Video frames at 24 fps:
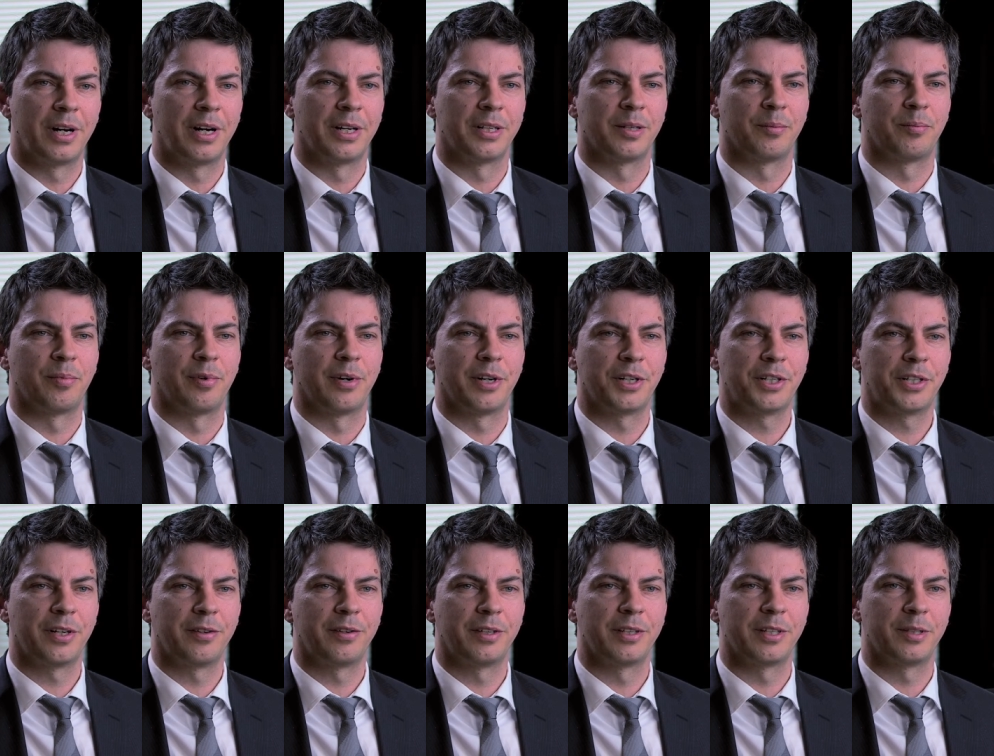under
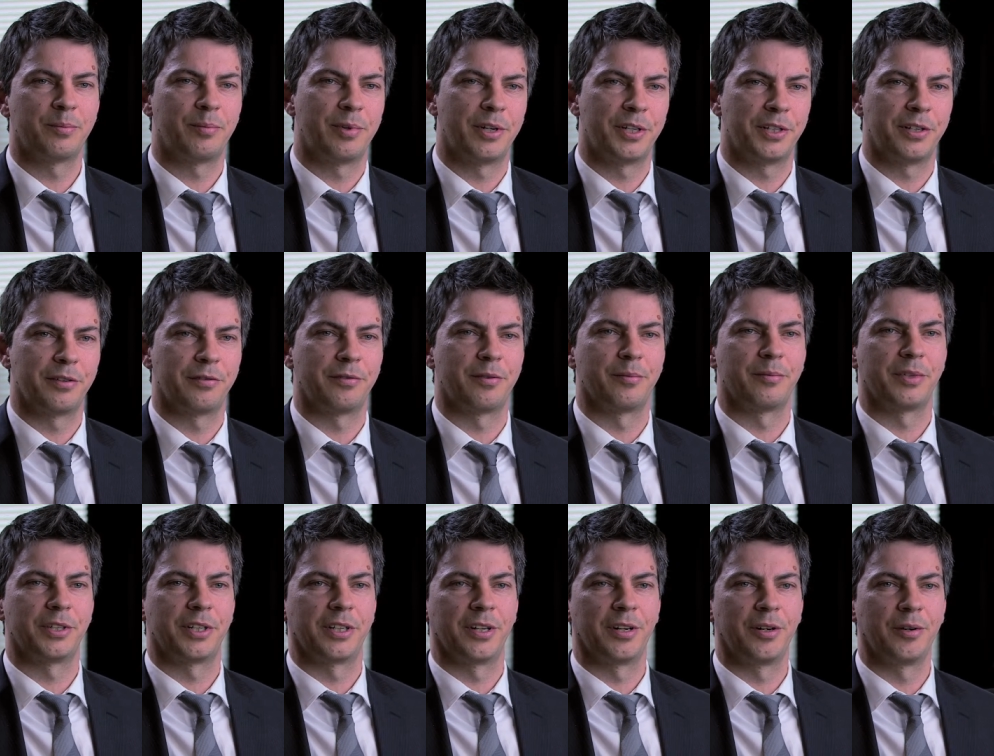pressure, and there's pressure from
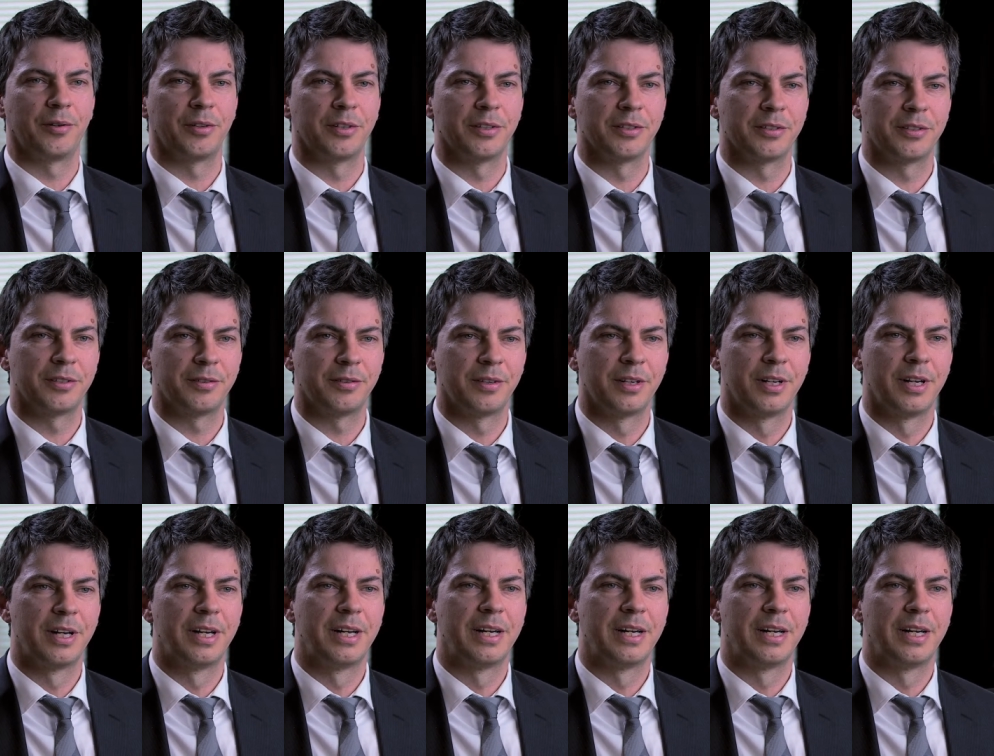shareholders